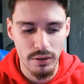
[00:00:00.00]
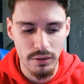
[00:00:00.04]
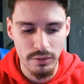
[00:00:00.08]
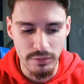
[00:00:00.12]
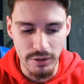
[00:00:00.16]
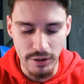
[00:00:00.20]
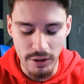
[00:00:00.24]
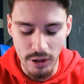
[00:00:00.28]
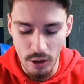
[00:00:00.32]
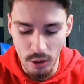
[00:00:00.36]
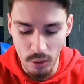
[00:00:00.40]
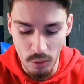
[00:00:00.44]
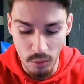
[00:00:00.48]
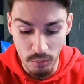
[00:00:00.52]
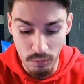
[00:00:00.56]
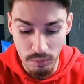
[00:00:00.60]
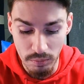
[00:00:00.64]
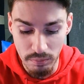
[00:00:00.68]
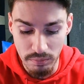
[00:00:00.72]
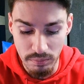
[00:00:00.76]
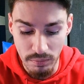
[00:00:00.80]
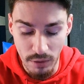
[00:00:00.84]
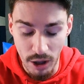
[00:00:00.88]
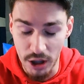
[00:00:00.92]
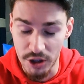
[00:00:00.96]

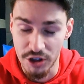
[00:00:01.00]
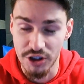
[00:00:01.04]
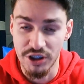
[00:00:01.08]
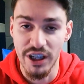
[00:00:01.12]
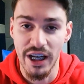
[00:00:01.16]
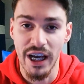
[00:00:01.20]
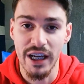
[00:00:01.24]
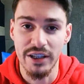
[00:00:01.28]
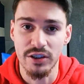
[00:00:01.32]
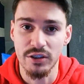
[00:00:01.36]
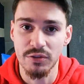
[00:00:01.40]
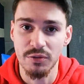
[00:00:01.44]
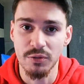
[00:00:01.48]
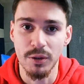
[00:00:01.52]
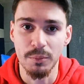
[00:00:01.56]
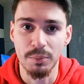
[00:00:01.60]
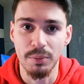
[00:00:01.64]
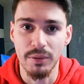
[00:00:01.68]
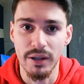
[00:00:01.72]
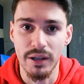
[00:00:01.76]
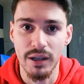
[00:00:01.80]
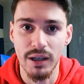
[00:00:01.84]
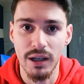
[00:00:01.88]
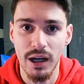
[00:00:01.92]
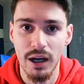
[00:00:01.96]
our chances for the
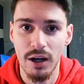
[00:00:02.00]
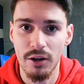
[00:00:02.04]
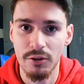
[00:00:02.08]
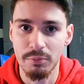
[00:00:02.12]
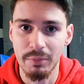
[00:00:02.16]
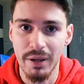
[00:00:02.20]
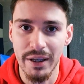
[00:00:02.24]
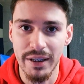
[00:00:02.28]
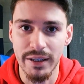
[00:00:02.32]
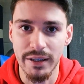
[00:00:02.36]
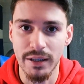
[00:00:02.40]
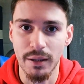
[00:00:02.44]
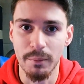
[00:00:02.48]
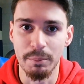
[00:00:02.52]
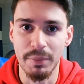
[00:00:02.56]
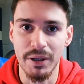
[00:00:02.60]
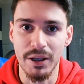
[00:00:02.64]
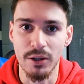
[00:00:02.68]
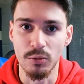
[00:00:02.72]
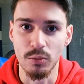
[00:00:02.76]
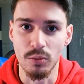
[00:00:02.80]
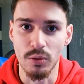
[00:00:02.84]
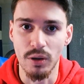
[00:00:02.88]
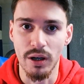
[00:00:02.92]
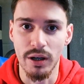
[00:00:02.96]
playoffs, making a
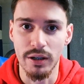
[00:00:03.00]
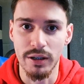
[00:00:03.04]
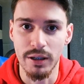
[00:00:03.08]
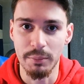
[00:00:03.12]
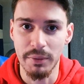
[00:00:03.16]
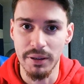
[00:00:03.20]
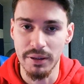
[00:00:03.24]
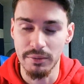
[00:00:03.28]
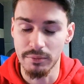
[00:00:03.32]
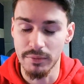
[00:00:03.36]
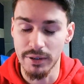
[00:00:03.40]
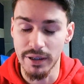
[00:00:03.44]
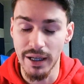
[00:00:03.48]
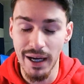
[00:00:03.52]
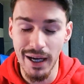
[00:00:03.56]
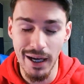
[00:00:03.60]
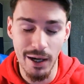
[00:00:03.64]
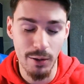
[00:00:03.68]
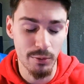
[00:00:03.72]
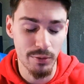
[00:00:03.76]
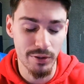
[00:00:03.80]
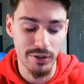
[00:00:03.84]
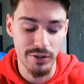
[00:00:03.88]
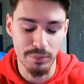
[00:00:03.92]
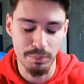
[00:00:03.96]
big run. I mean,
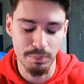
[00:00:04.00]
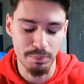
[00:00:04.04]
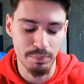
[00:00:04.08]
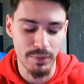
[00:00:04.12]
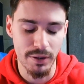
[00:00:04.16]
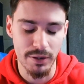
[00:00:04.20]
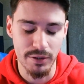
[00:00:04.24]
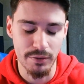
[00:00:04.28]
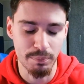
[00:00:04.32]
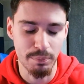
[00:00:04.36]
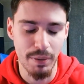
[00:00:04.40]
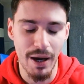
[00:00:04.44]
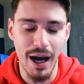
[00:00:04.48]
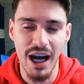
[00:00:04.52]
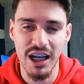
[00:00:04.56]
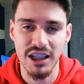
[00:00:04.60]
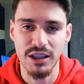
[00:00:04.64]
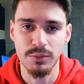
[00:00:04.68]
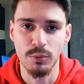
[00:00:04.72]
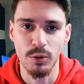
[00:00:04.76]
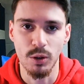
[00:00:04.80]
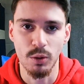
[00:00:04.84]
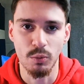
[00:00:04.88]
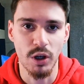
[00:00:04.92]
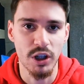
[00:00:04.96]
yeah, it's
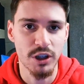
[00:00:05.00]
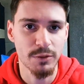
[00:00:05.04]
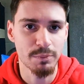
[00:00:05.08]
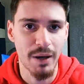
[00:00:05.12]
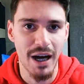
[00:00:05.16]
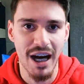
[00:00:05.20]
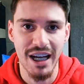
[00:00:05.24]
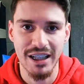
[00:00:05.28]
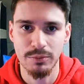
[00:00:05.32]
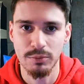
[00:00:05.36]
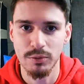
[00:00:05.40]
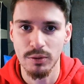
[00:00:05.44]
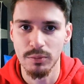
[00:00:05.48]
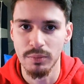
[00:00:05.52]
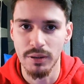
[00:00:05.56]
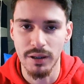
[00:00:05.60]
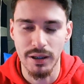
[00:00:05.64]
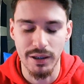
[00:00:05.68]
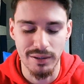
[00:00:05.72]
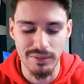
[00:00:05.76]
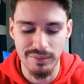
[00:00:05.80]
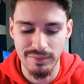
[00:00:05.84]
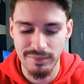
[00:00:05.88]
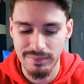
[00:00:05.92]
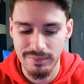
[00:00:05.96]
possible, or was possible,
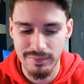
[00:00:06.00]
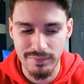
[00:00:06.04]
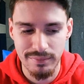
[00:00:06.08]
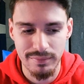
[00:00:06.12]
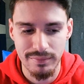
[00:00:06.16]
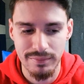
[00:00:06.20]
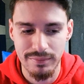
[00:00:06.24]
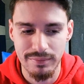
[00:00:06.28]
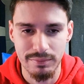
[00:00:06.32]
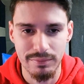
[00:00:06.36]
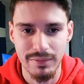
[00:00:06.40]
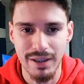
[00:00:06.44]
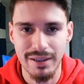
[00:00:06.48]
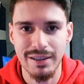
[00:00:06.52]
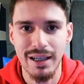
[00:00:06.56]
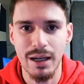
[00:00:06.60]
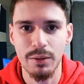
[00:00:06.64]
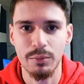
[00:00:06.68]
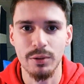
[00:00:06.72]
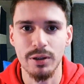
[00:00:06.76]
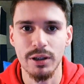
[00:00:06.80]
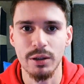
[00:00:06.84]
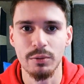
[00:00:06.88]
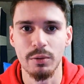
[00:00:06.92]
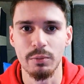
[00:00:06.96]
but that's not
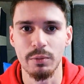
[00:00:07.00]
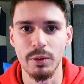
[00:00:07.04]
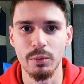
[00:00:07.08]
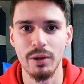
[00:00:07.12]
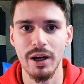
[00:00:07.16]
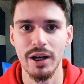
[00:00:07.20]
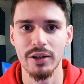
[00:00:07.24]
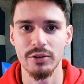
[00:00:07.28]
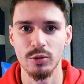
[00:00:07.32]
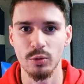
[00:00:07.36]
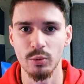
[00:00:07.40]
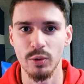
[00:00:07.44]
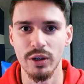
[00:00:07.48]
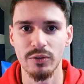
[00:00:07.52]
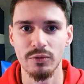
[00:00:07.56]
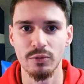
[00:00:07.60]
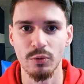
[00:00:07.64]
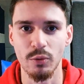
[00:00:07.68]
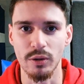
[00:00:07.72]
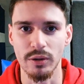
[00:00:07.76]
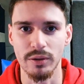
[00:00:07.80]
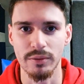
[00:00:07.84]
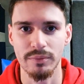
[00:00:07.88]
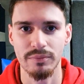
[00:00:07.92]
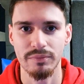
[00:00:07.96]
really what we wanted to win
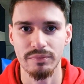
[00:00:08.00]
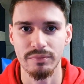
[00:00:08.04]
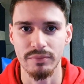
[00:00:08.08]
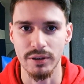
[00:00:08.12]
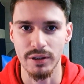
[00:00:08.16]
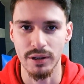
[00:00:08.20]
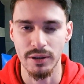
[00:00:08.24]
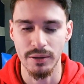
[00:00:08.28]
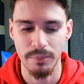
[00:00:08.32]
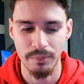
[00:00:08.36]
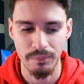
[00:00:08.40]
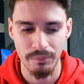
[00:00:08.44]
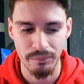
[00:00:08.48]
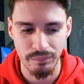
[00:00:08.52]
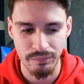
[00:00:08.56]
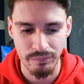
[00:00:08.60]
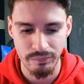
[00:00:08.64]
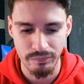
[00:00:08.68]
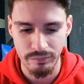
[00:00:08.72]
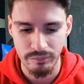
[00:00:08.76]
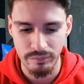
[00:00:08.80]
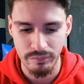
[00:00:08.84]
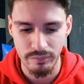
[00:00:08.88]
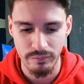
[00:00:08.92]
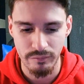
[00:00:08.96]
for,
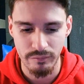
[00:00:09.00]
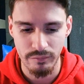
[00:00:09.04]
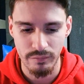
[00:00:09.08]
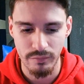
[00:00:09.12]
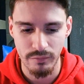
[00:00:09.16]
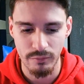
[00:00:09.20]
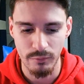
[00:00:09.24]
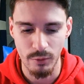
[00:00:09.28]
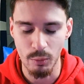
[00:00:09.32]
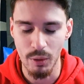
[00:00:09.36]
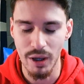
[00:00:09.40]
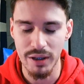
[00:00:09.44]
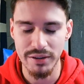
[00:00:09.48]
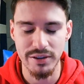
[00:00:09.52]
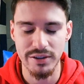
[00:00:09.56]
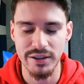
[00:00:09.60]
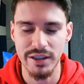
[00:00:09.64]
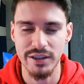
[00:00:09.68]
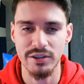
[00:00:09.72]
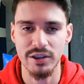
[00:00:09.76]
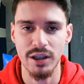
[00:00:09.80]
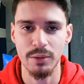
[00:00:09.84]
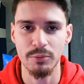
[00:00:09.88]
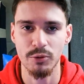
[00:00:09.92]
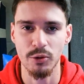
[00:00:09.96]
We want to see
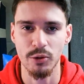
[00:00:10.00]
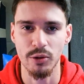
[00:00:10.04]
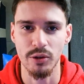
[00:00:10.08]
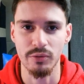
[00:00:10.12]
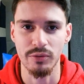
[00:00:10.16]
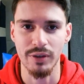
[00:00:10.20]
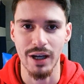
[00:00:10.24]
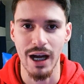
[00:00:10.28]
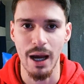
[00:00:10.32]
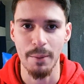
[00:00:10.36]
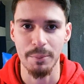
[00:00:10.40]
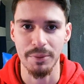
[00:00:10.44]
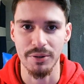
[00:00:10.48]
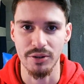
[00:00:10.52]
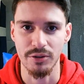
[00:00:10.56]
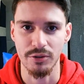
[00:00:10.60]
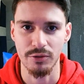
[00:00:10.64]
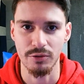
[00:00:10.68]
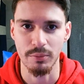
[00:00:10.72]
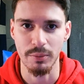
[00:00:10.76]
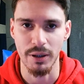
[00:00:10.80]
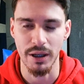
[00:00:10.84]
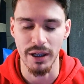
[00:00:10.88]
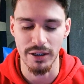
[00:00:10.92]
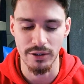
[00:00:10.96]
some sort of competence
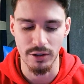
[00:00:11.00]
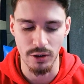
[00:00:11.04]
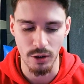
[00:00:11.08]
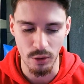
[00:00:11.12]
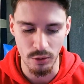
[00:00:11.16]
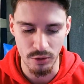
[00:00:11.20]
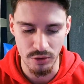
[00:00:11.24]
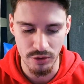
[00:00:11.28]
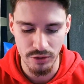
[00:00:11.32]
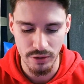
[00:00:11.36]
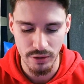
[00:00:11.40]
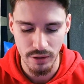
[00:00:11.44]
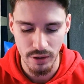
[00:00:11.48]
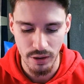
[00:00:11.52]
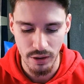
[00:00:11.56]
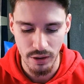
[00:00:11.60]
from our head coach.